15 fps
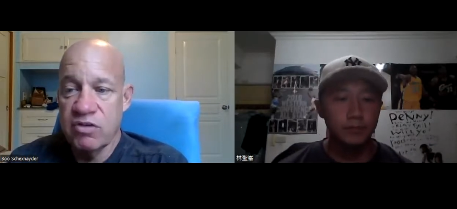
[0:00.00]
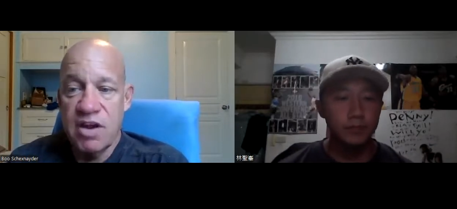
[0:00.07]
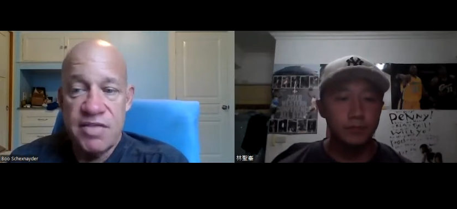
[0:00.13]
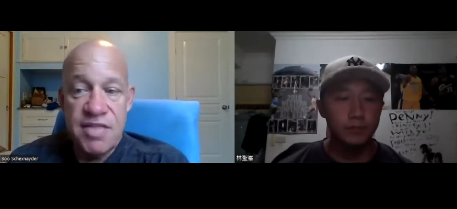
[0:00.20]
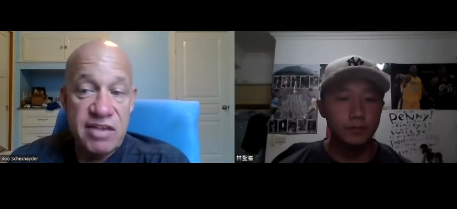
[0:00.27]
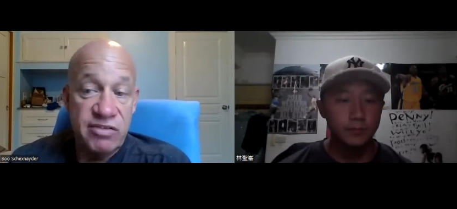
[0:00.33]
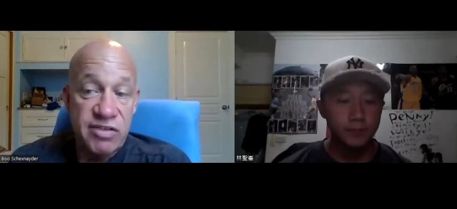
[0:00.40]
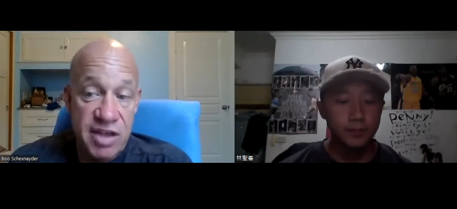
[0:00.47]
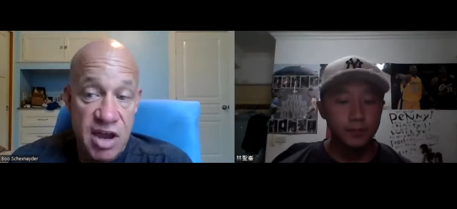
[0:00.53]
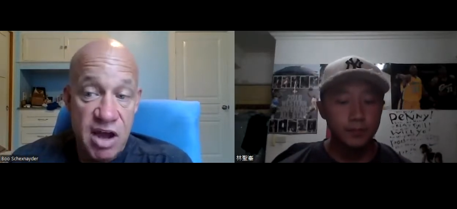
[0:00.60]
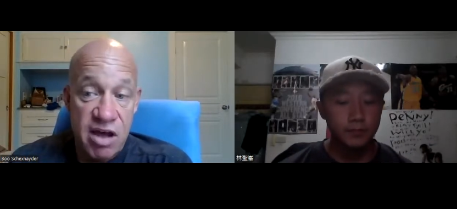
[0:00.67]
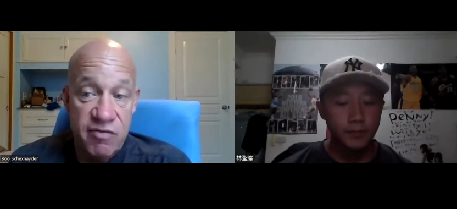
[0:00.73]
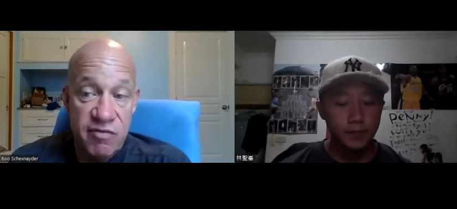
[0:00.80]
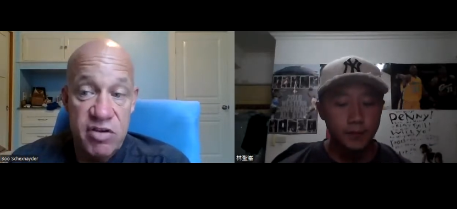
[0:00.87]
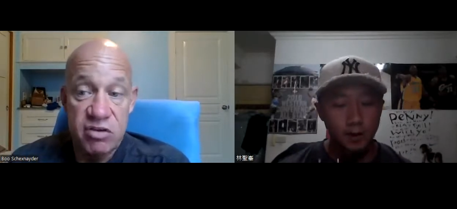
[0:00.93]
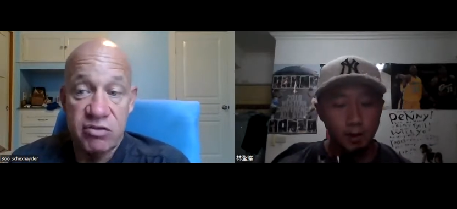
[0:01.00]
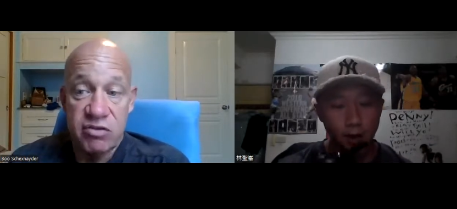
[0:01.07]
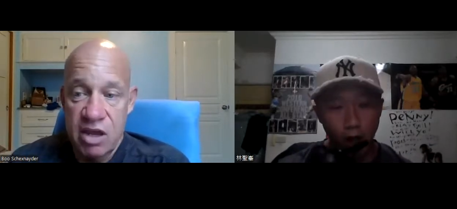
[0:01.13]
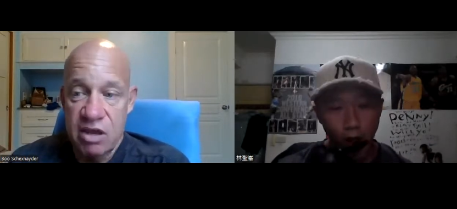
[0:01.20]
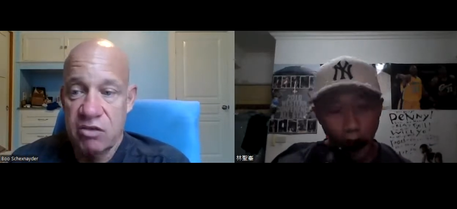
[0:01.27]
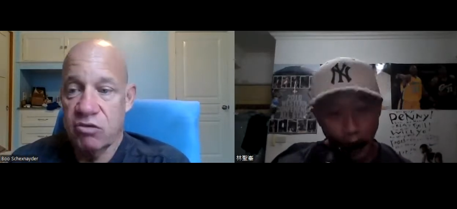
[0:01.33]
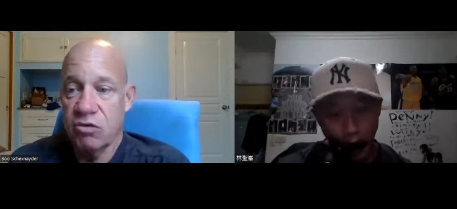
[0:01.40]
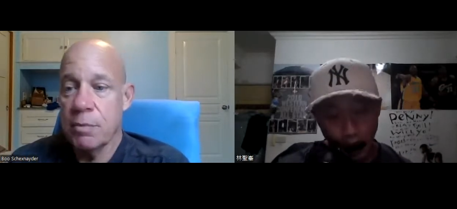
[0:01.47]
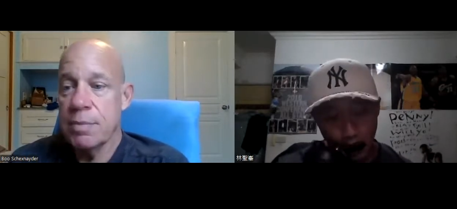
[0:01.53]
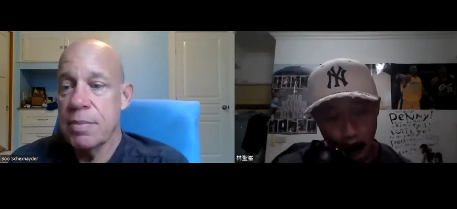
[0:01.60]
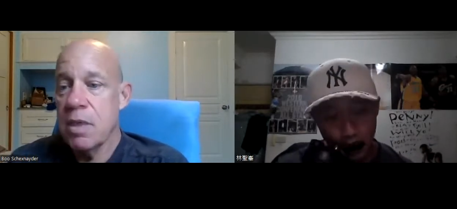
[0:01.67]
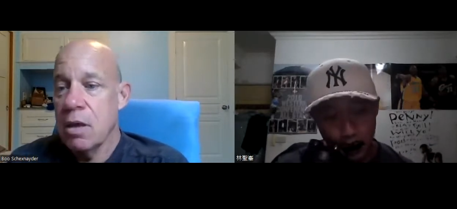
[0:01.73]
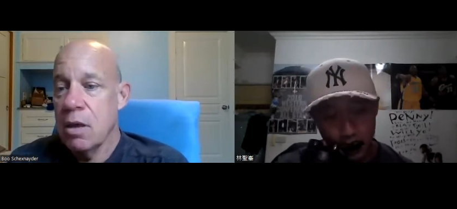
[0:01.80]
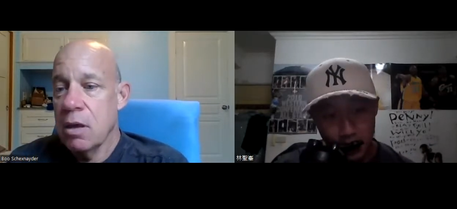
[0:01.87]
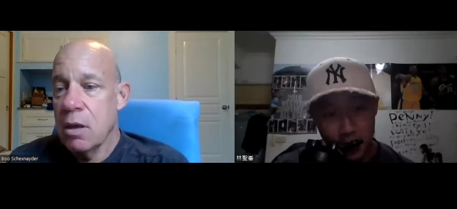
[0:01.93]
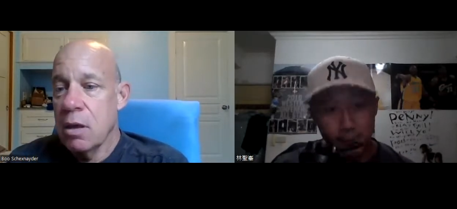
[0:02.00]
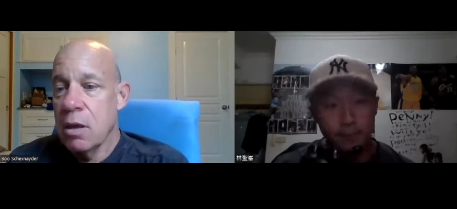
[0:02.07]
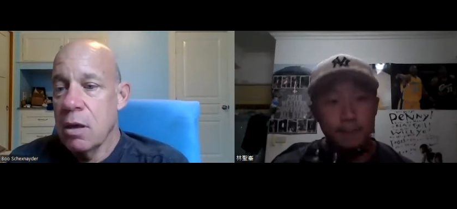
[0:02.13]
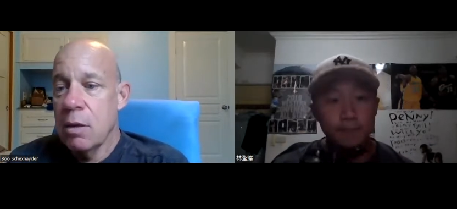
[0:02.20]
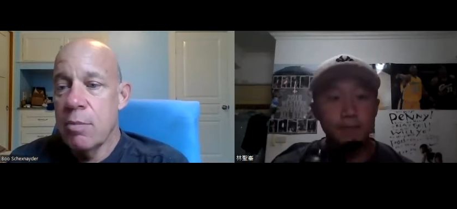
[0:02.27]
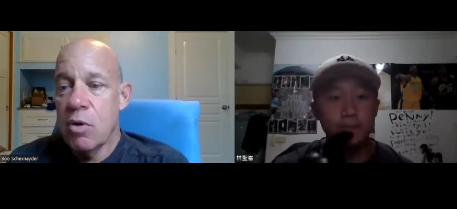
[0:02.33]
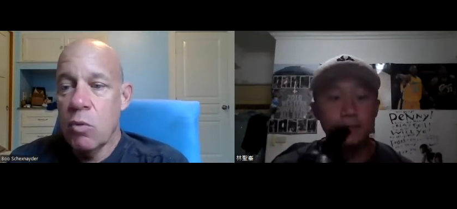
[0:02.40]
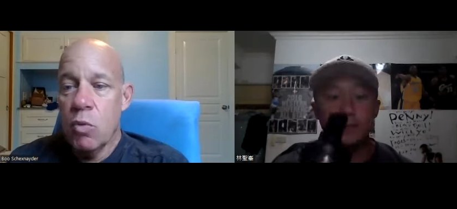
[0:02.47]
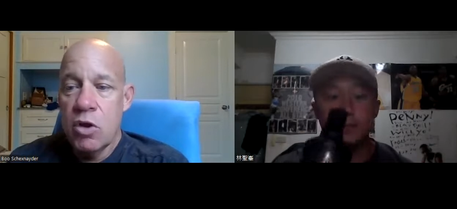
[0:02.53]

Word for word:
Speaker 1: Now, that's the obvious answer. But